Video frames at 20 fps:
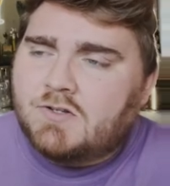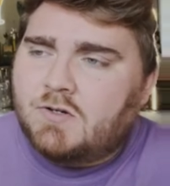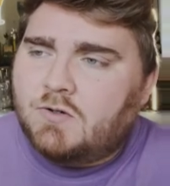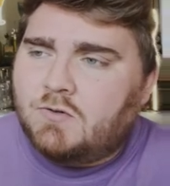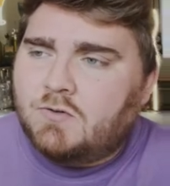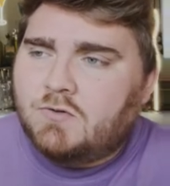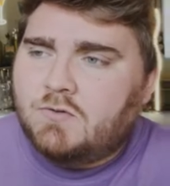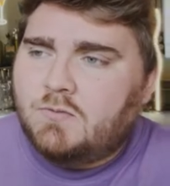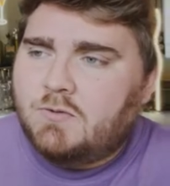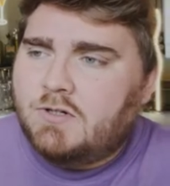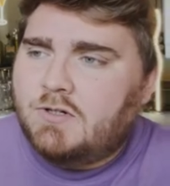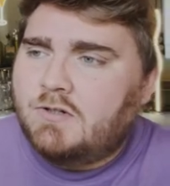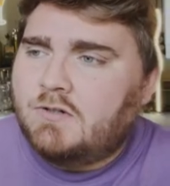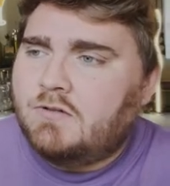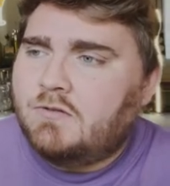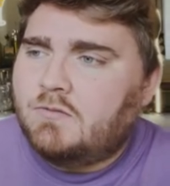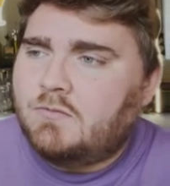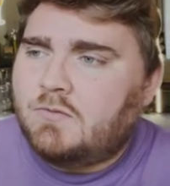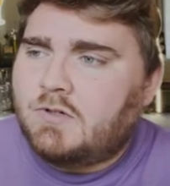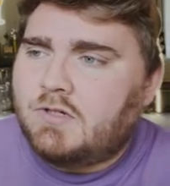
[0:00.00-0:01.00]
The old
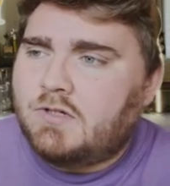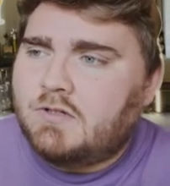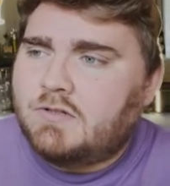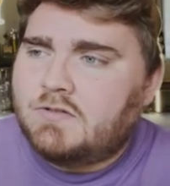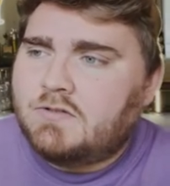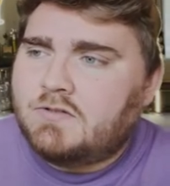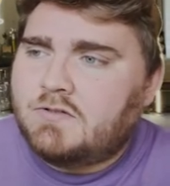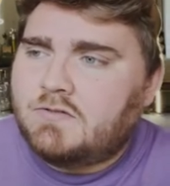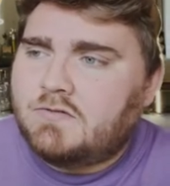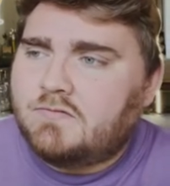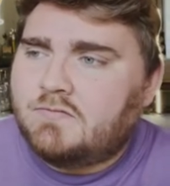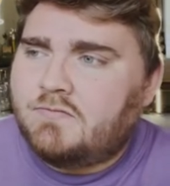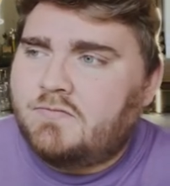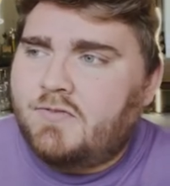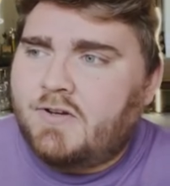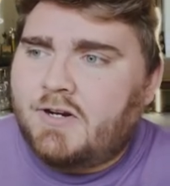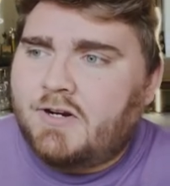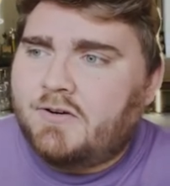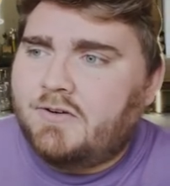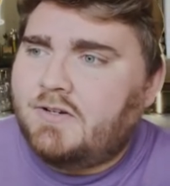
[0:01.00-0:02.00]
one was
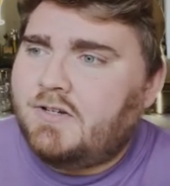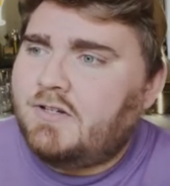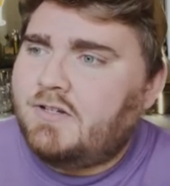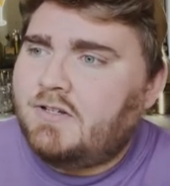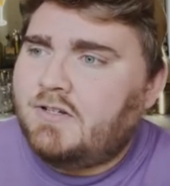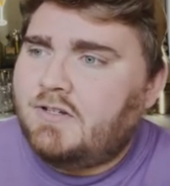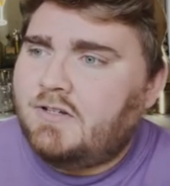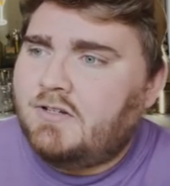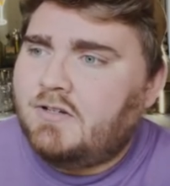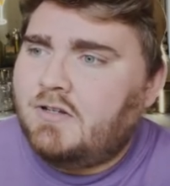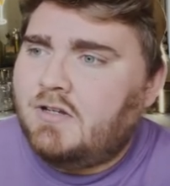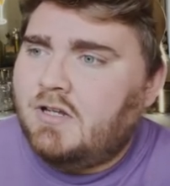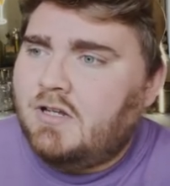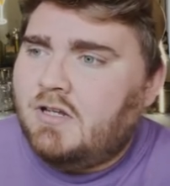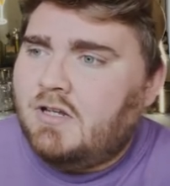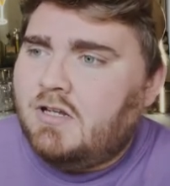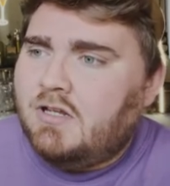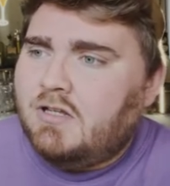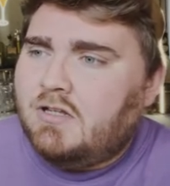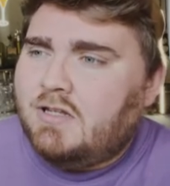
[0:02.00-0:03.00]
very,
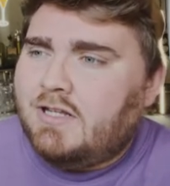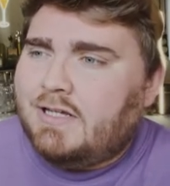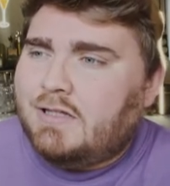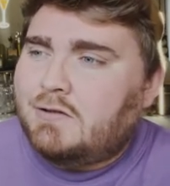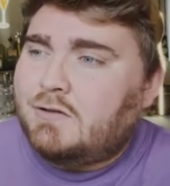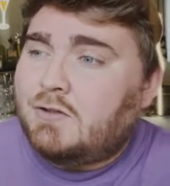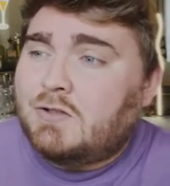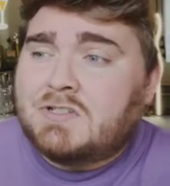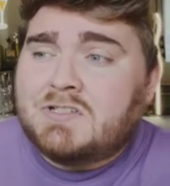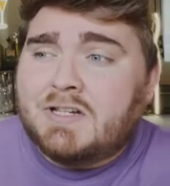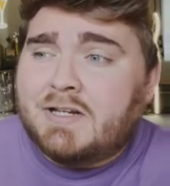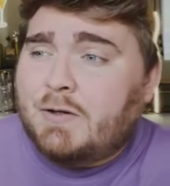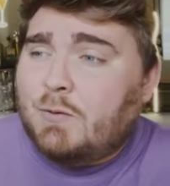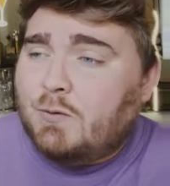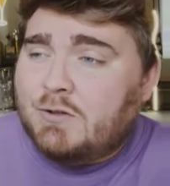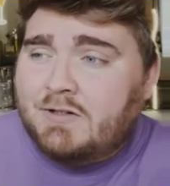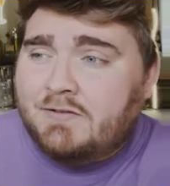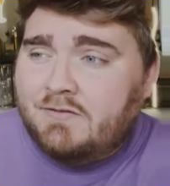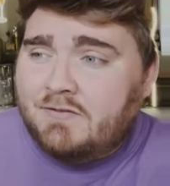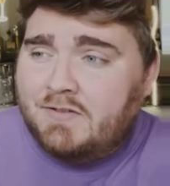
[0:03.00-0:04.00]
like looks like
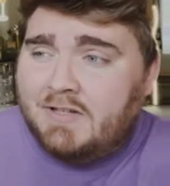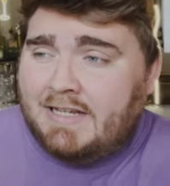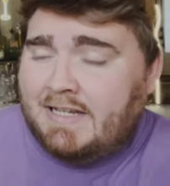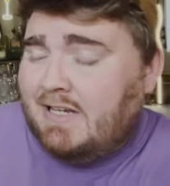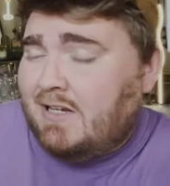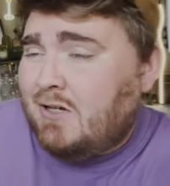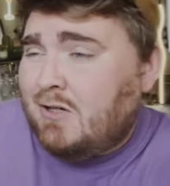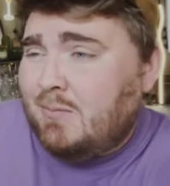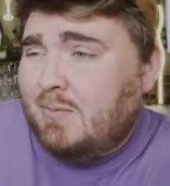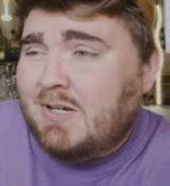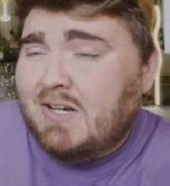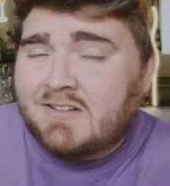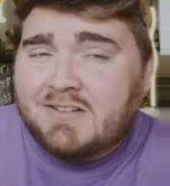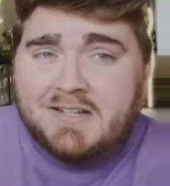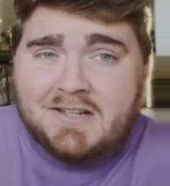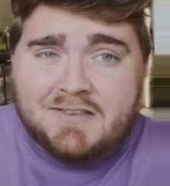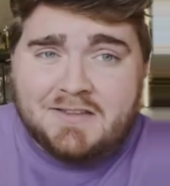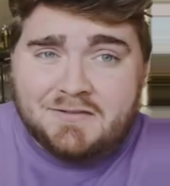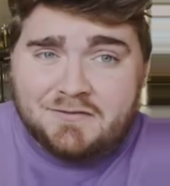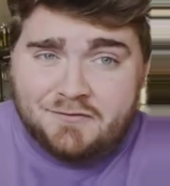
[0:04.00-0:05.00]
one of, like it could be on
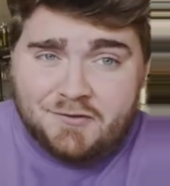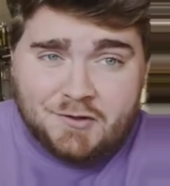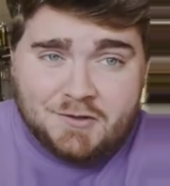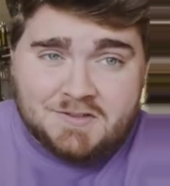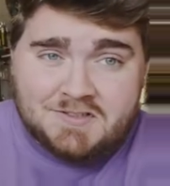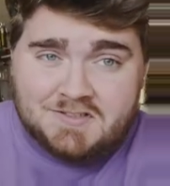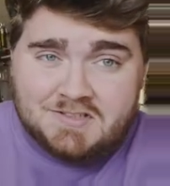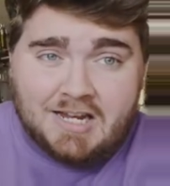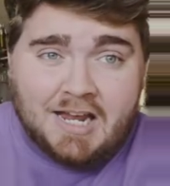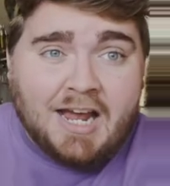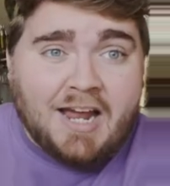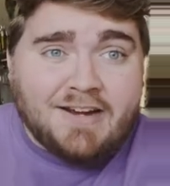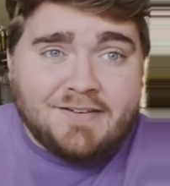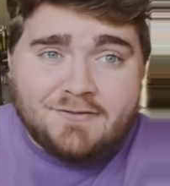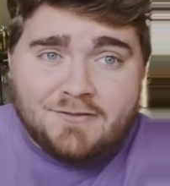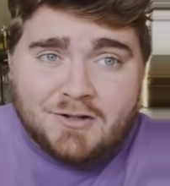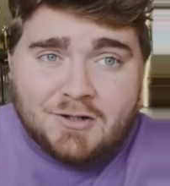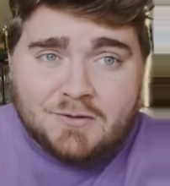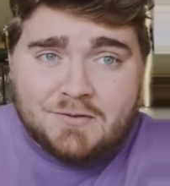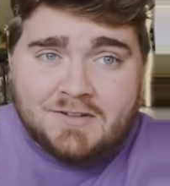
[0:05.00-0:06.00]
like the first
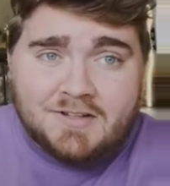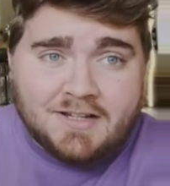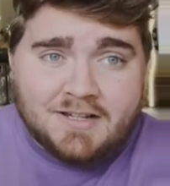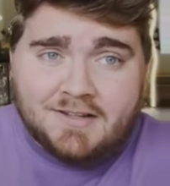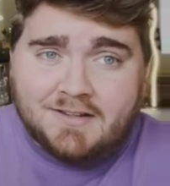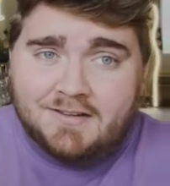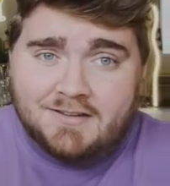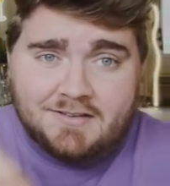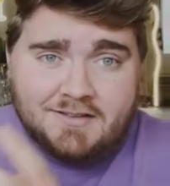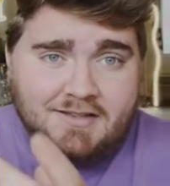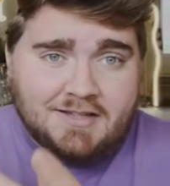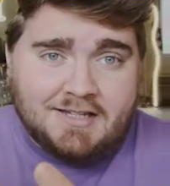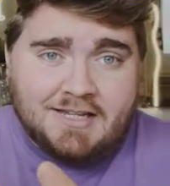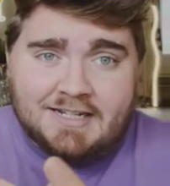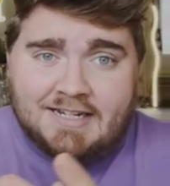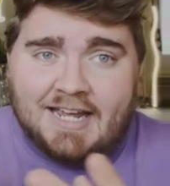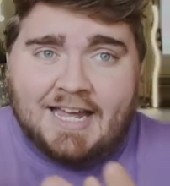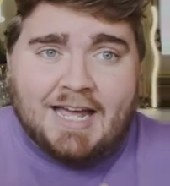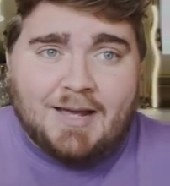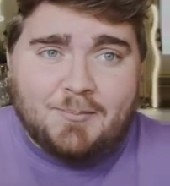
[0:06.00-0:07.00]
iPhone, like
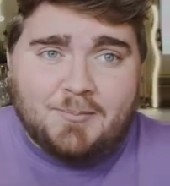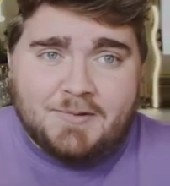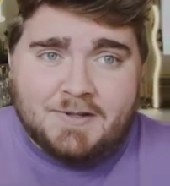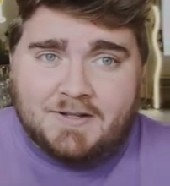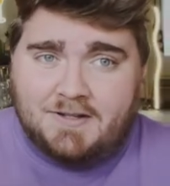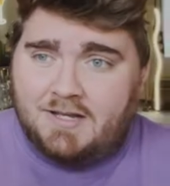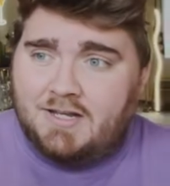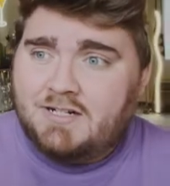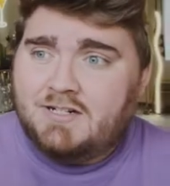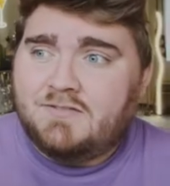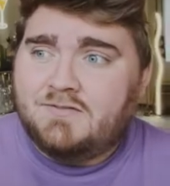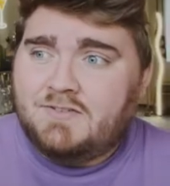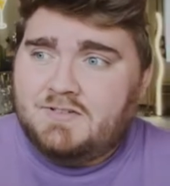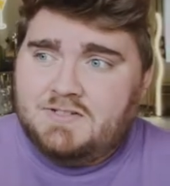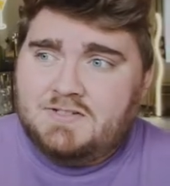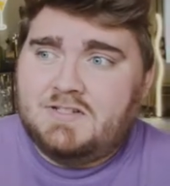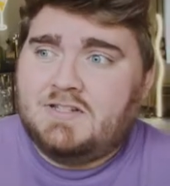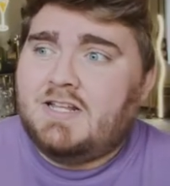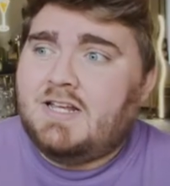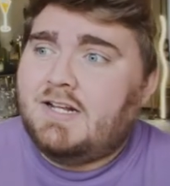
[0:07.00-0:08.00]
an app that kind of
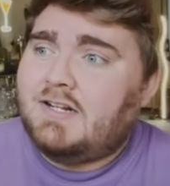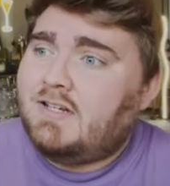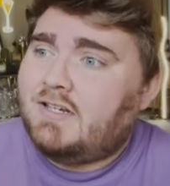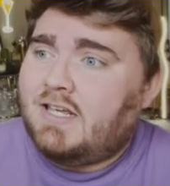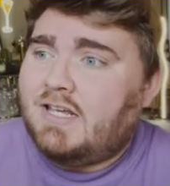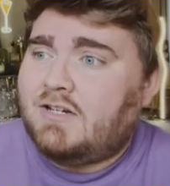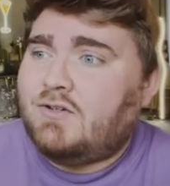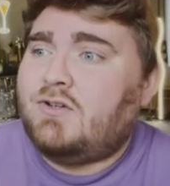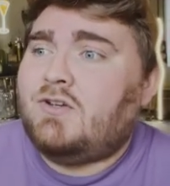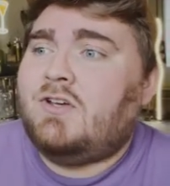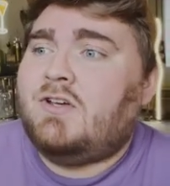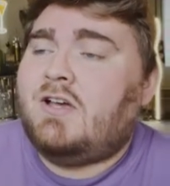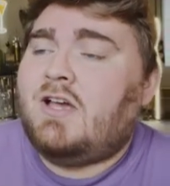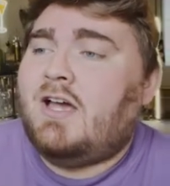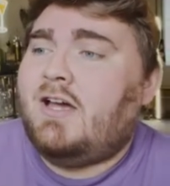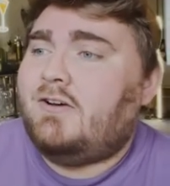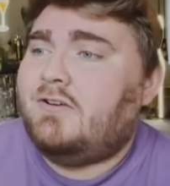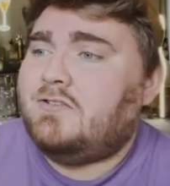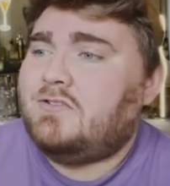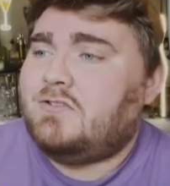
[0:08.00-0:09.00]
is in that, again,
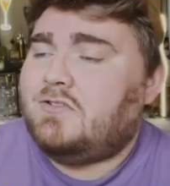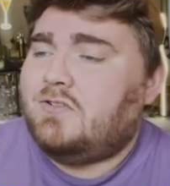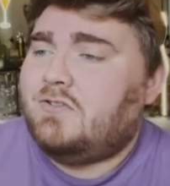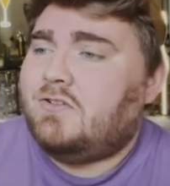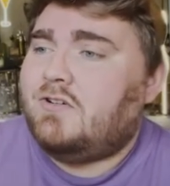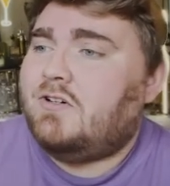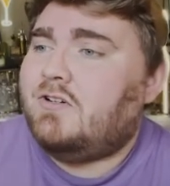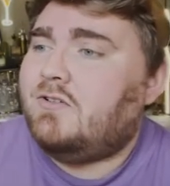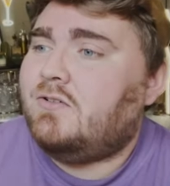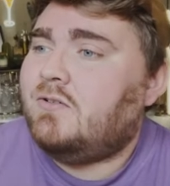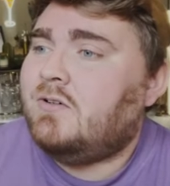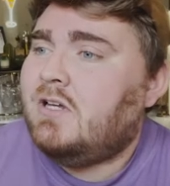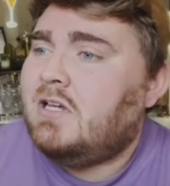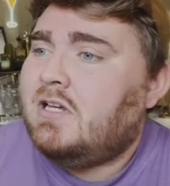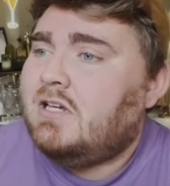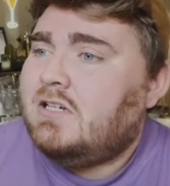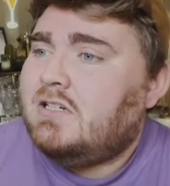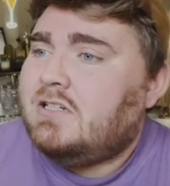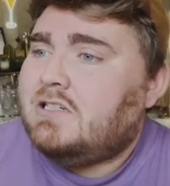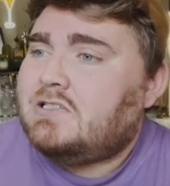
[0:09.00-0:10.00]
chiaroscuro
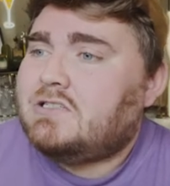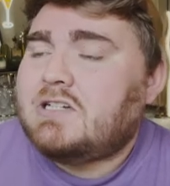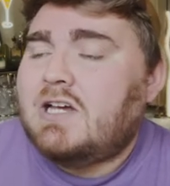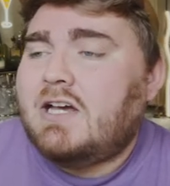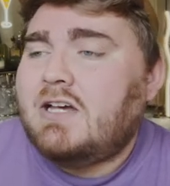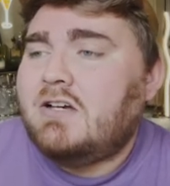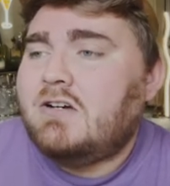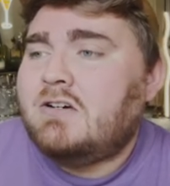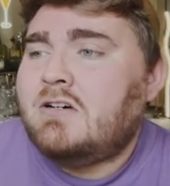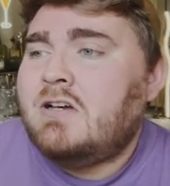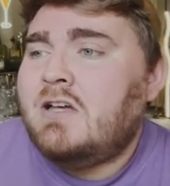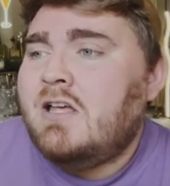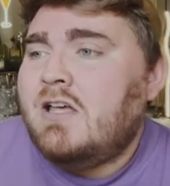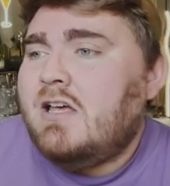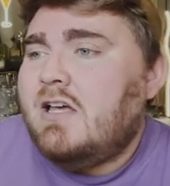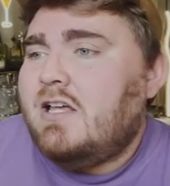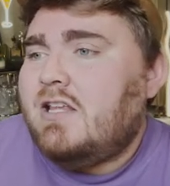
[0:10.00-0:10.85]
style.